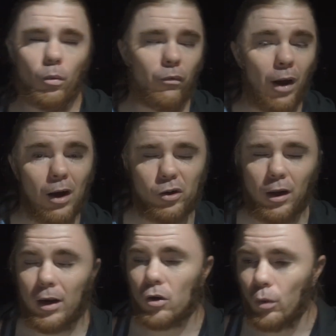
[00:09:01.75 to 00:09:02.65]
we've actually
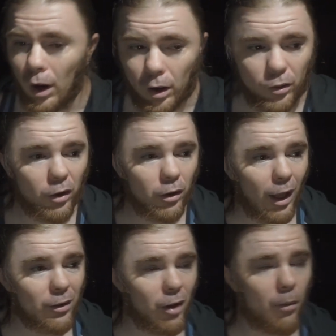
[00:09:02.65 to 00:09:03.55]
had a crowd. I think the
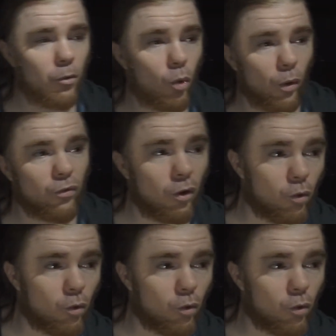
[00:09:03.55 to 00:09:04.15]
last time a UFC